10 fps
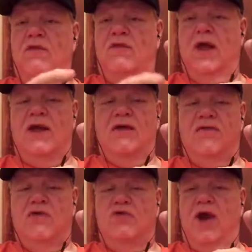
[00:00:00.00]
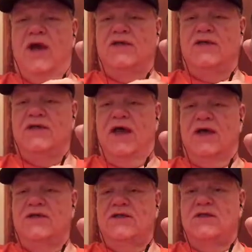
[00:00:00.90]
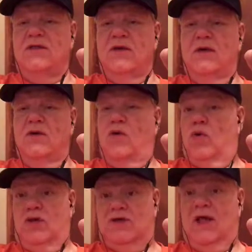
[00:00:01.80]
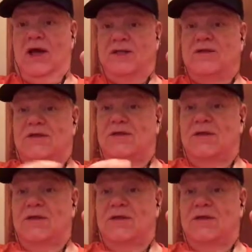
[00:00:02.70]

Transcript: than if you drank 6 Coors Lights,